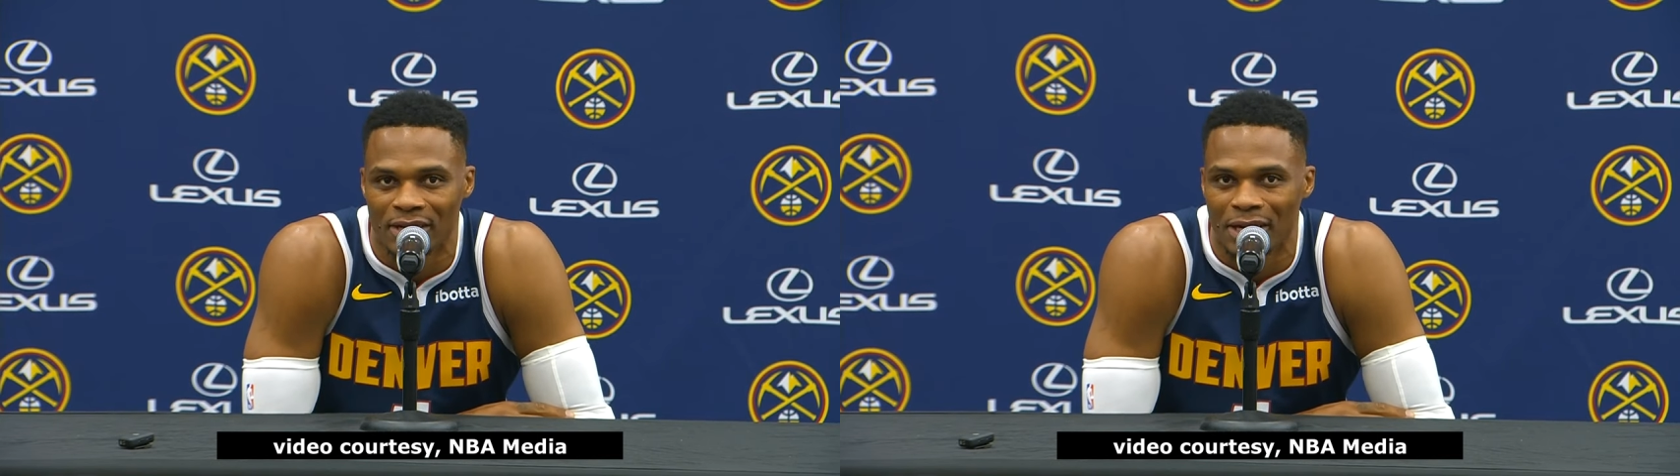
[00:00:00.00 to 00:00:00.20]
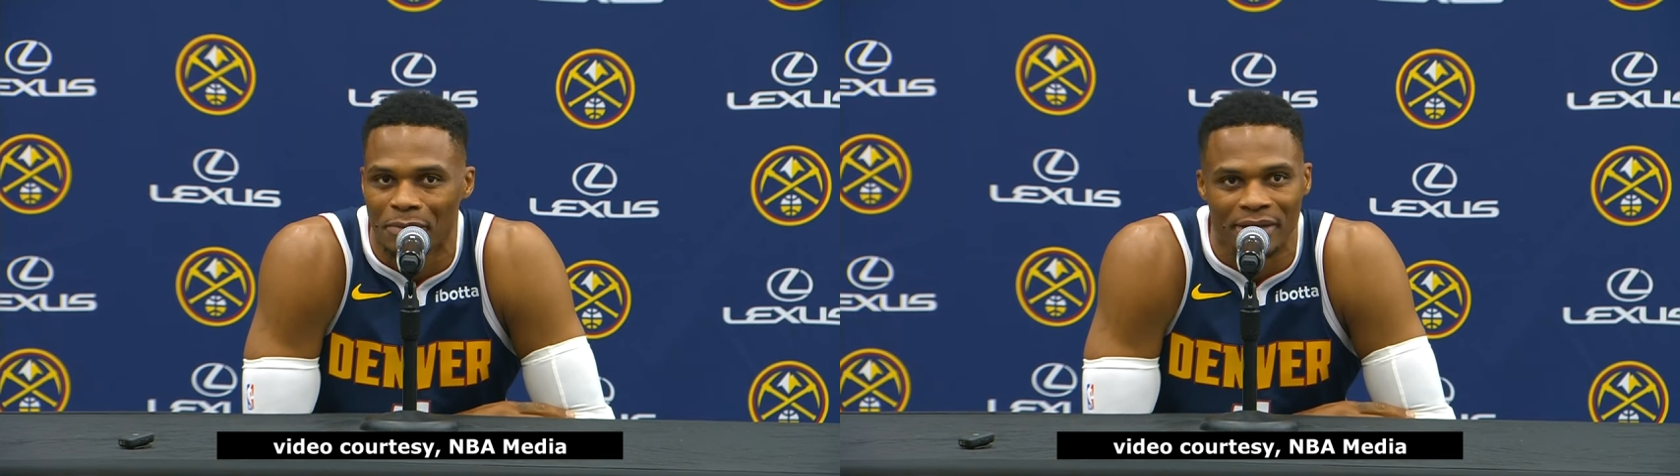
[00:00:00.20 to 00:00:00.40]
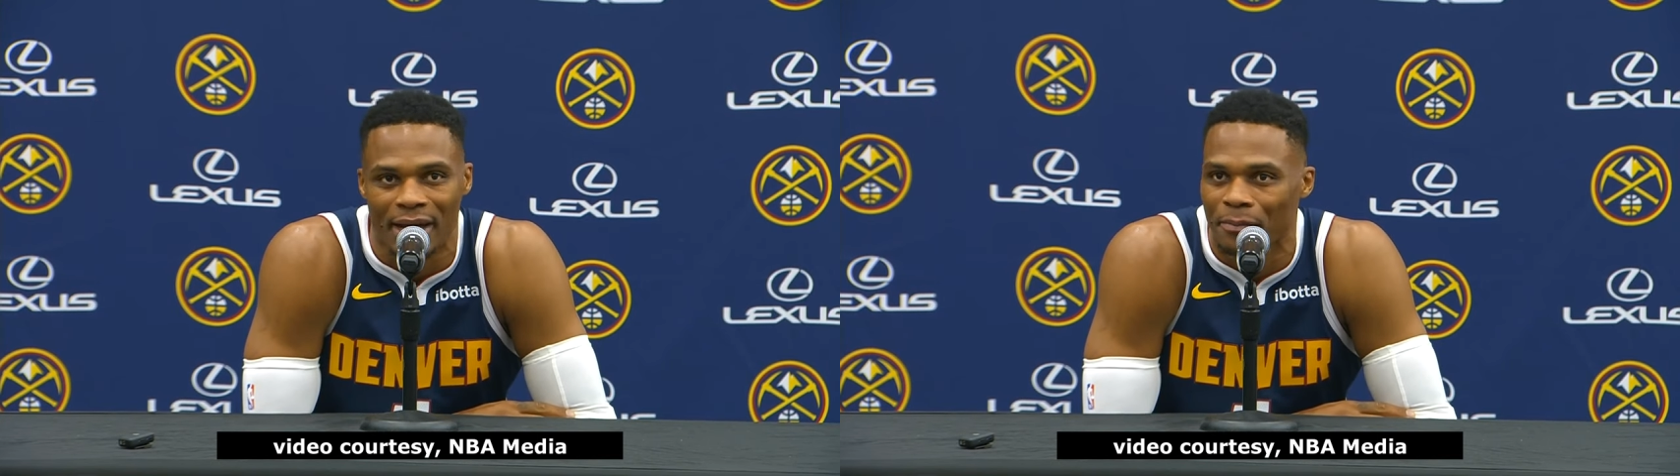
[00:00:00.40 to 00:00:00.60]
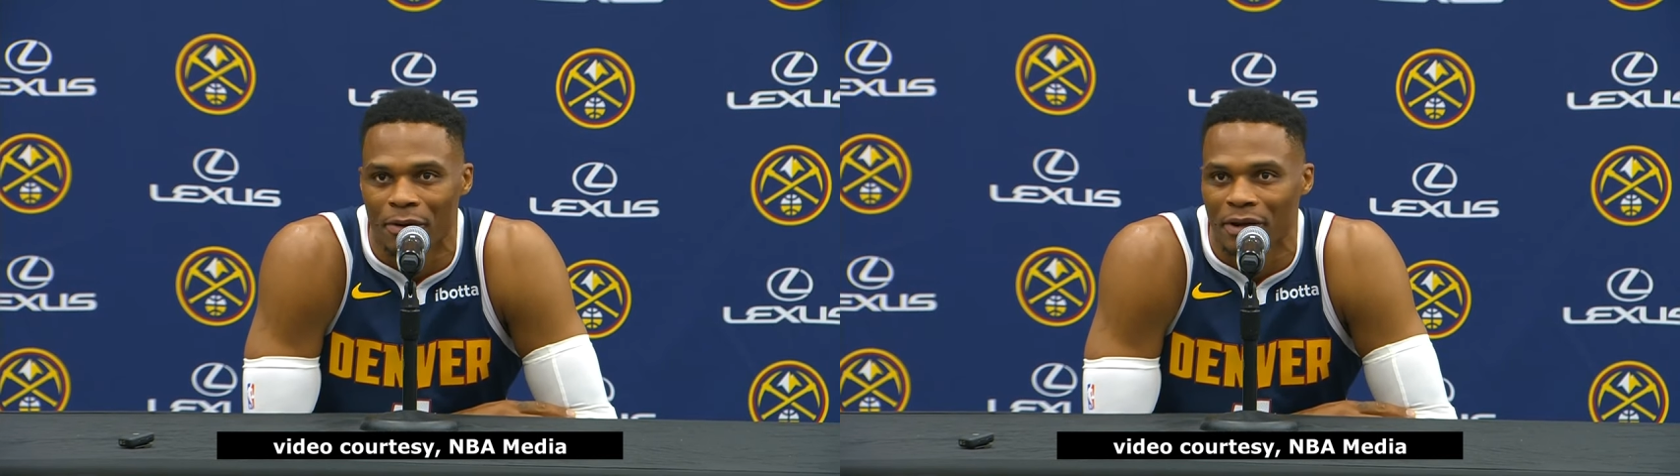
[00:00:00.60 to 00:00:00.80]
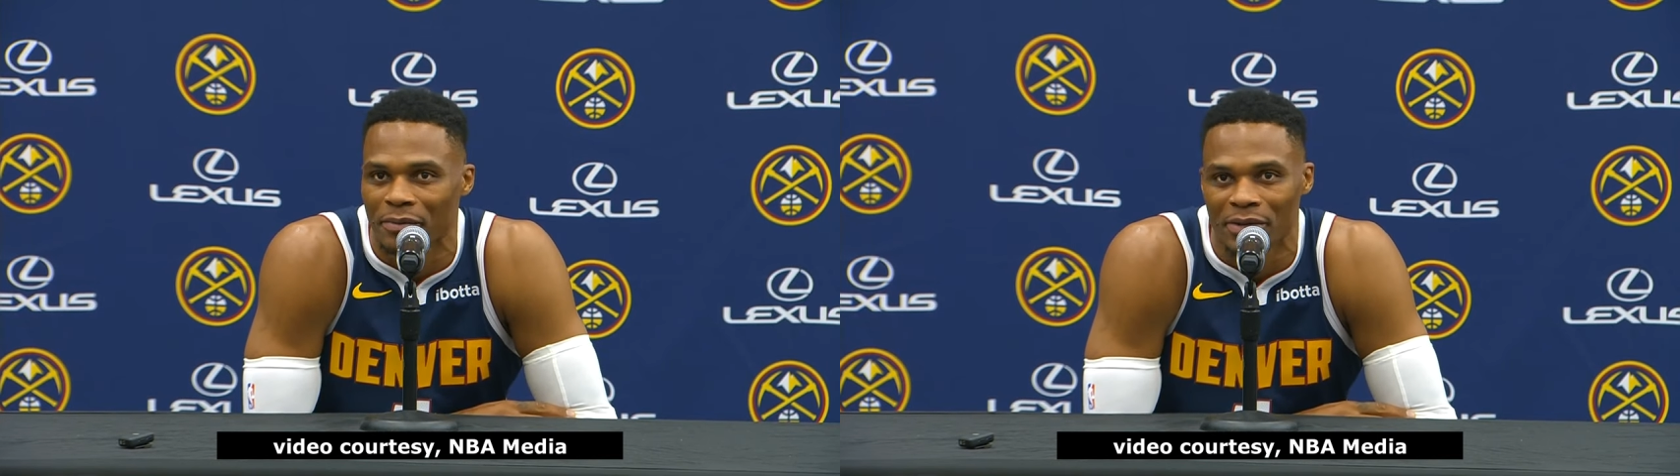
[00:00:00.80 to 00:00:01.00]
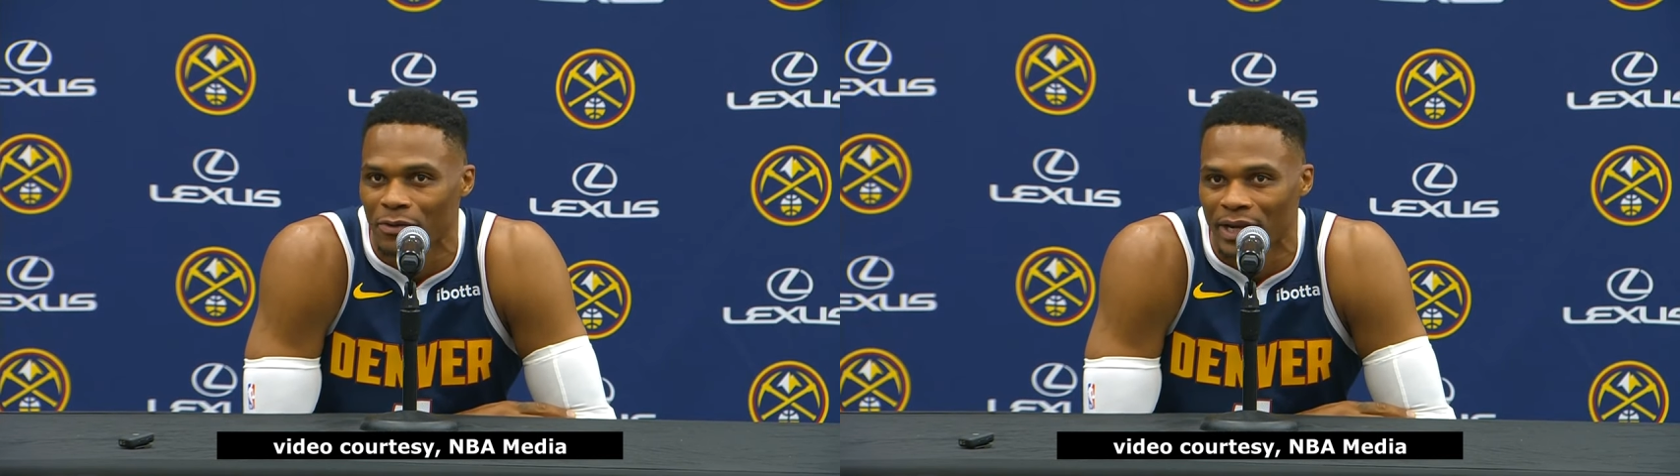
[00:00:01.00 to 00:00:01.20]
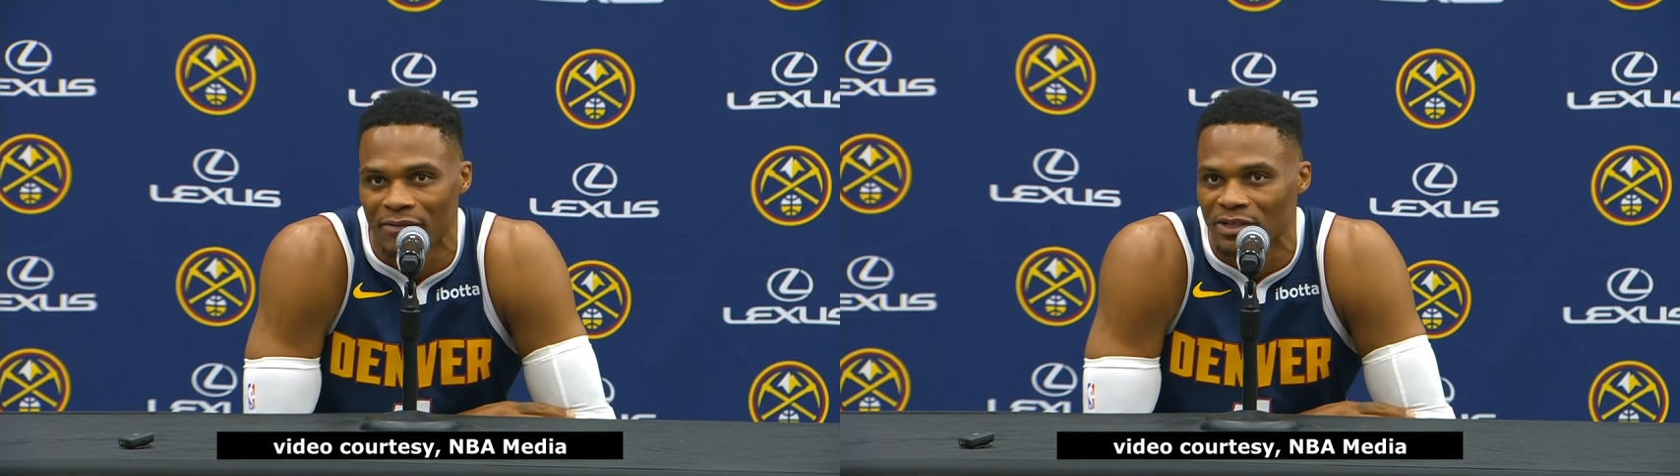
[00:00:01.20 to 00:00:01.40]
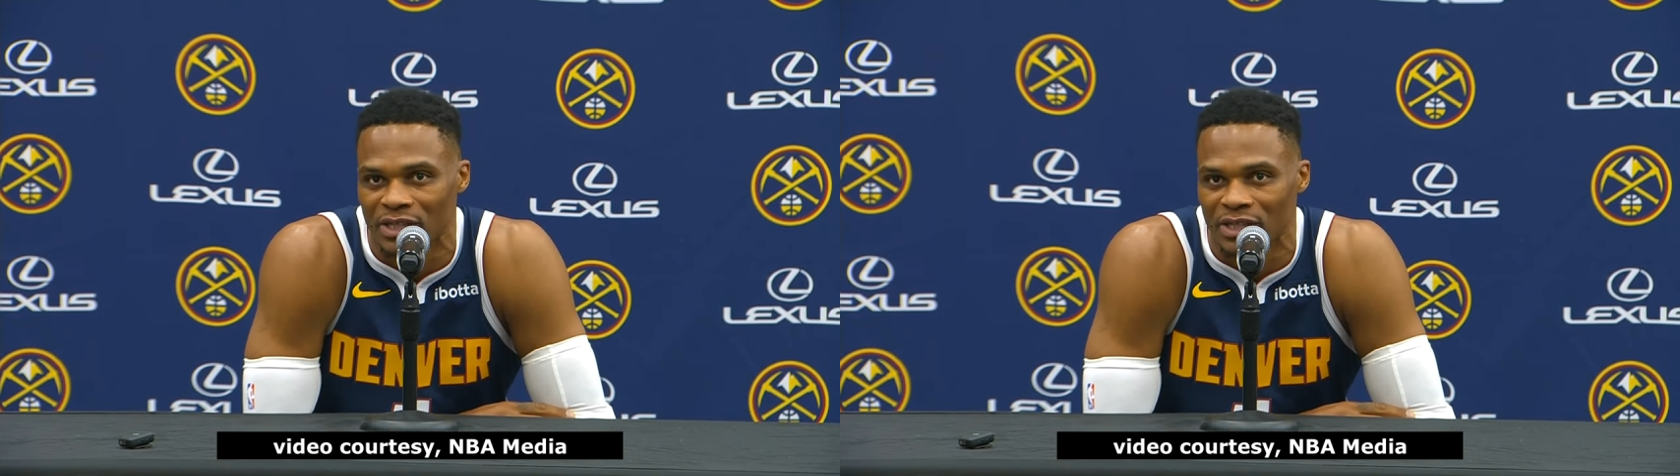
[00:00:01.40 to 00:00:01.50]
um, and that part of me will never